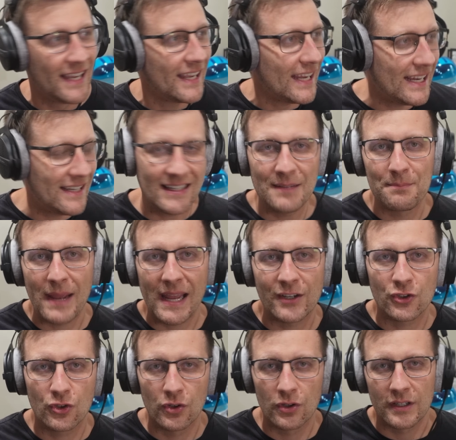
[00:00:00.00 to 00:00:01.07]
indie man
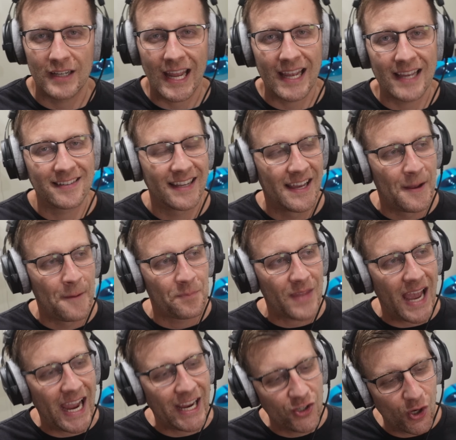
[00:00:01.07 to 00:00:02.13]
good, and
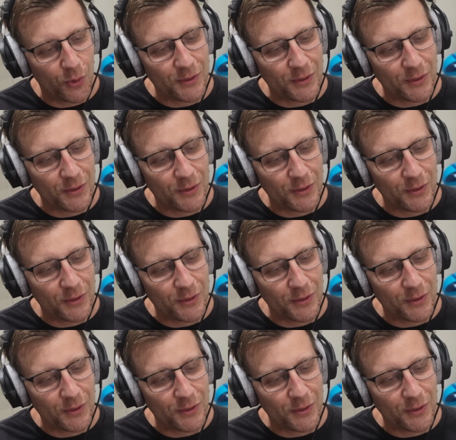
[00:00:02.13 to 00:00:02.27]
I know